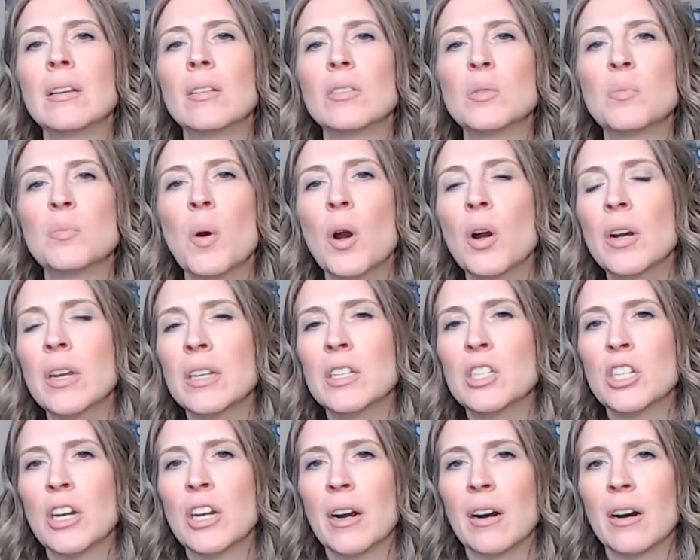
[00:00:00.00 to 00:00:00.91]
Hill's
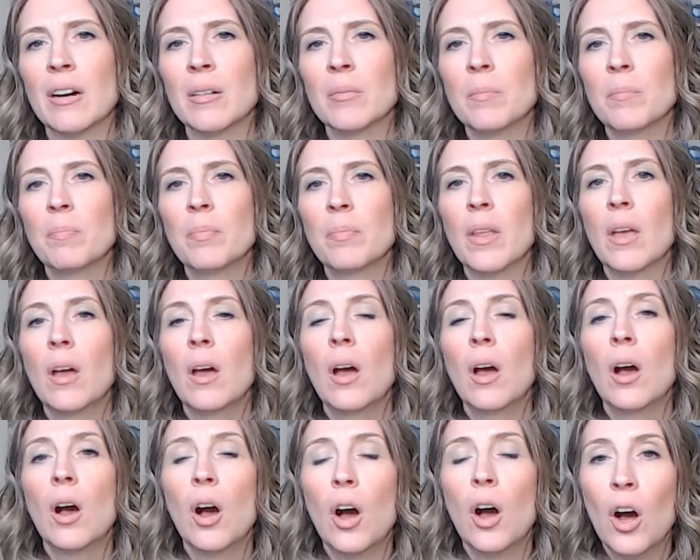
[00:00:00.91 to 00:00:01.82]
market share,
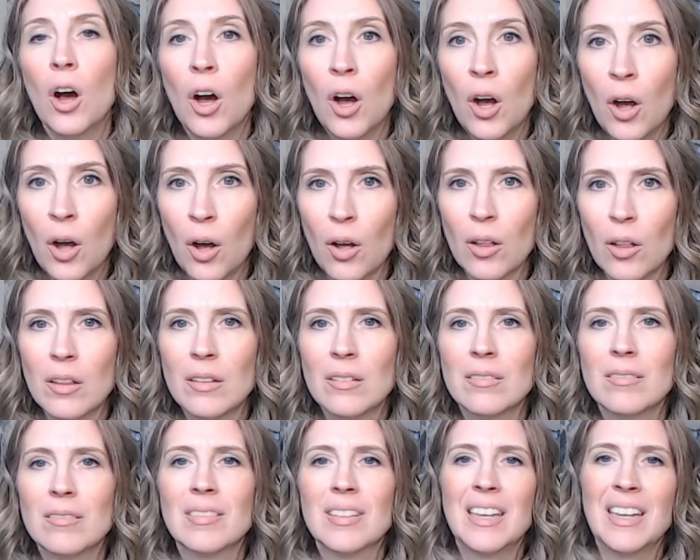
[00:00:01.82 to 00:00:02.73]
all
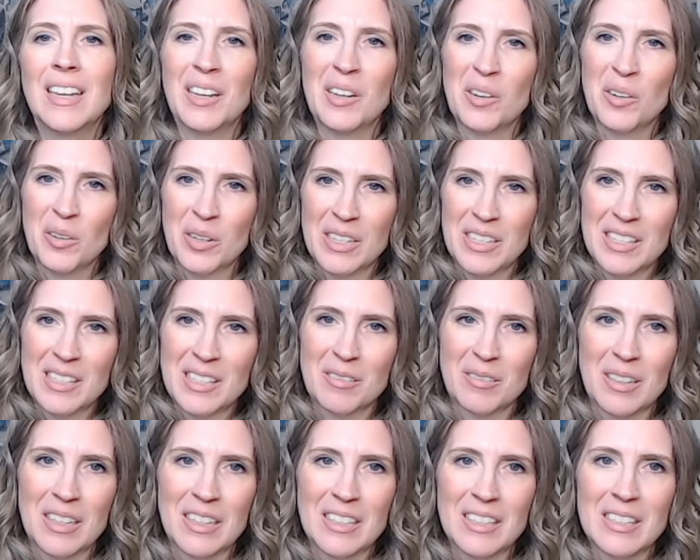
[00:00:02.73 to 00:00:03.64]
increase
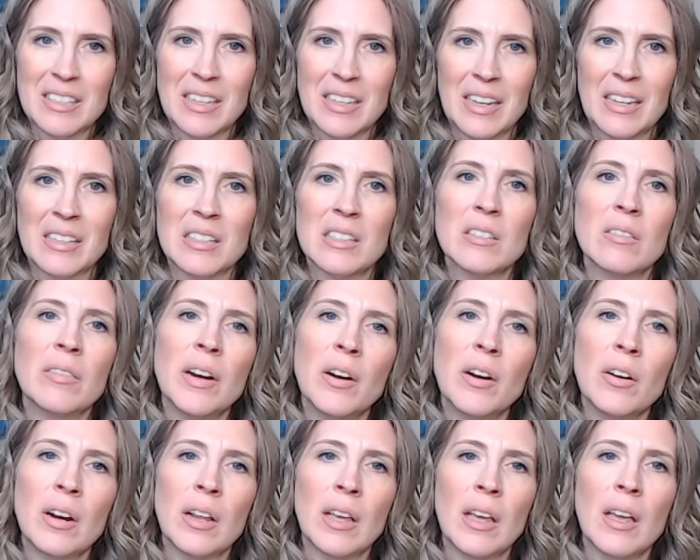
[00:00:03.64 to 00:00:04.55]
the risk and
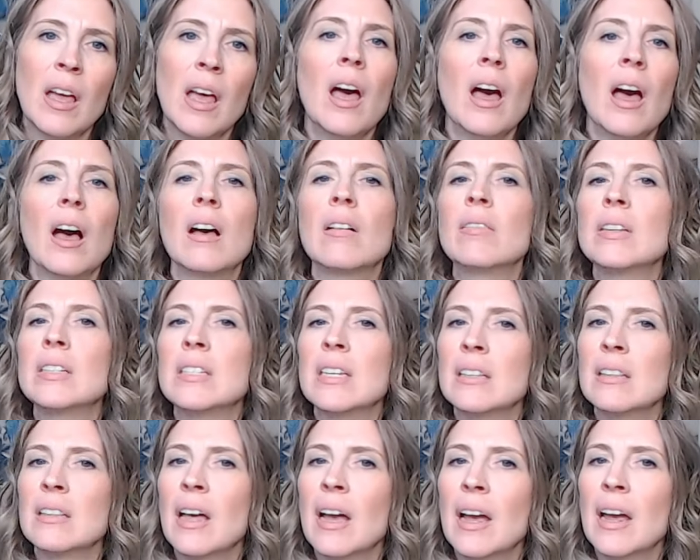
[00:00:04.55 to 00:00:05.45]
severity of a,
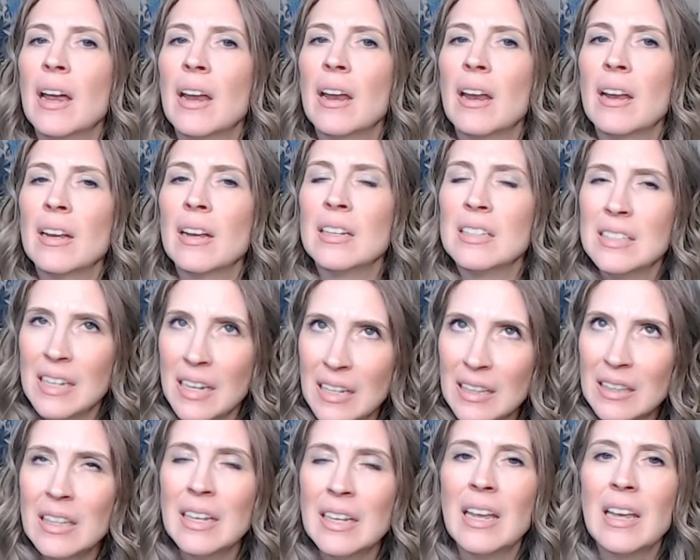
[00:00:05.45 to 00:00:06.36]
deadline, a
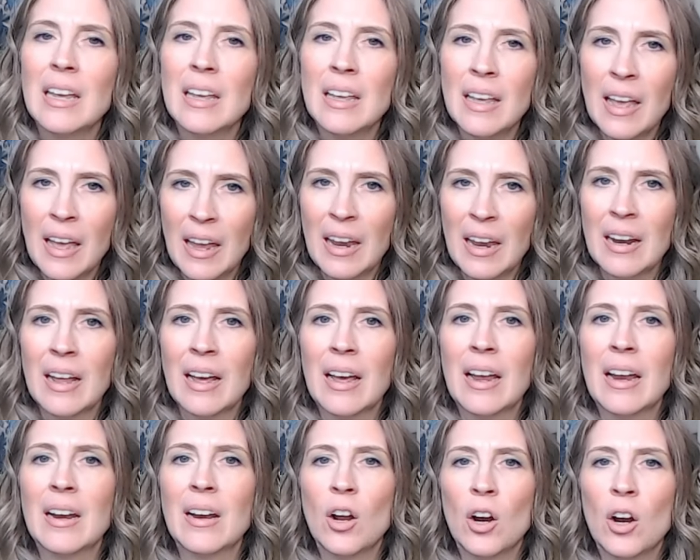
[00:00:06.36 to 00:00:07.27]
deadly
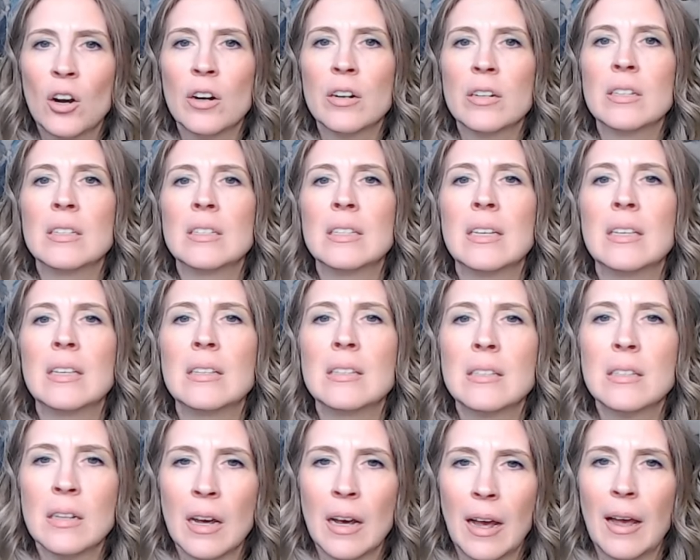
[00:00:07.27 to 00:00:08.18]
canine heart disease
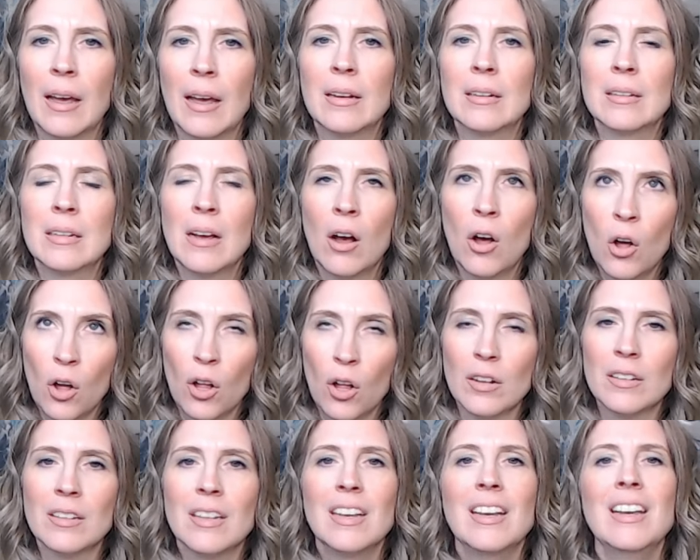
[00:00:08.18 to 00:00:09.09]
di called